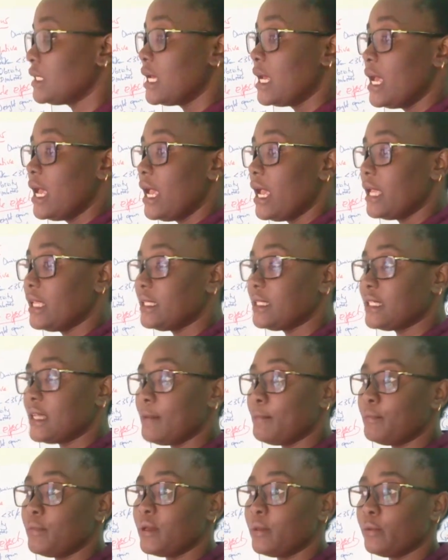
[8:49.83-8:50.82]
it. And
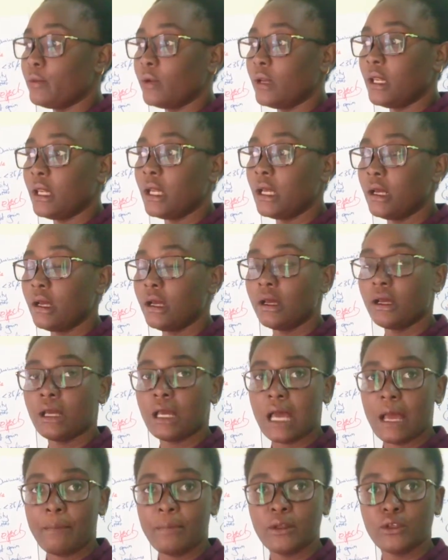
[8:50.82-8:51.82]
some people
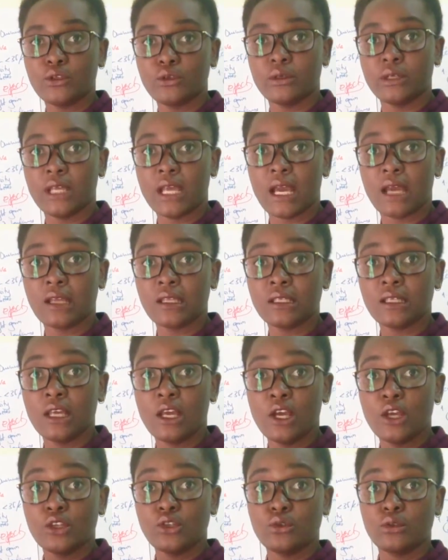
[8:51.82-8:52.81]
happen to react
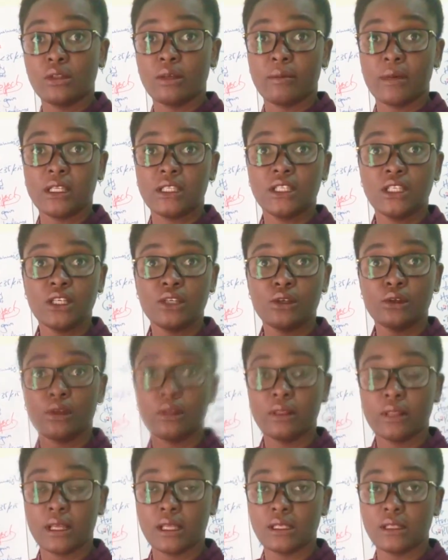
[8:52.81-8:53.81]
to the
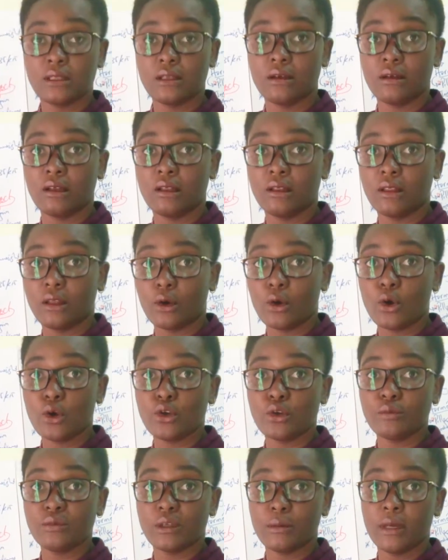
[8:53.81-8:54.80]
material that the, the
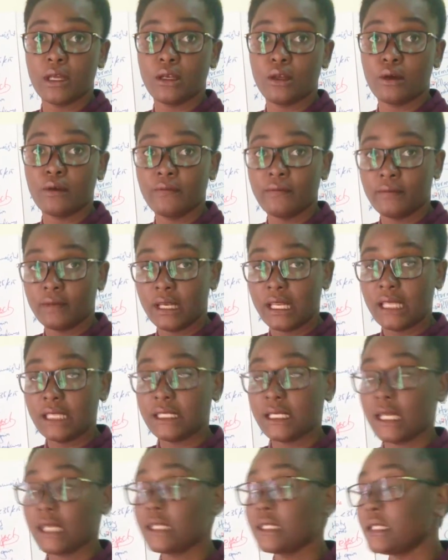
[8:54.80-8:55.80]
condoms are made of,
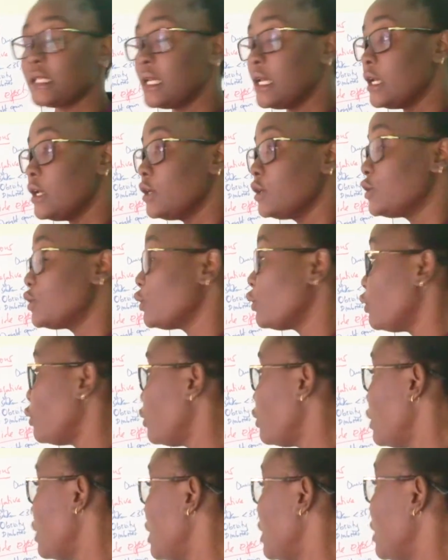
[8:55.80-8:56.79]
latex.
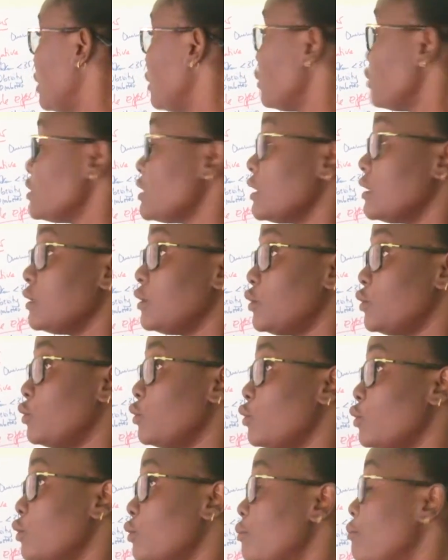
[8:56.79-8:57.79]
So those are the
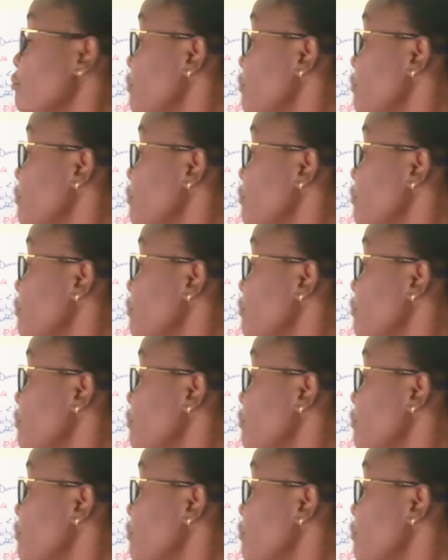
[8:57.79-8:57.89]
two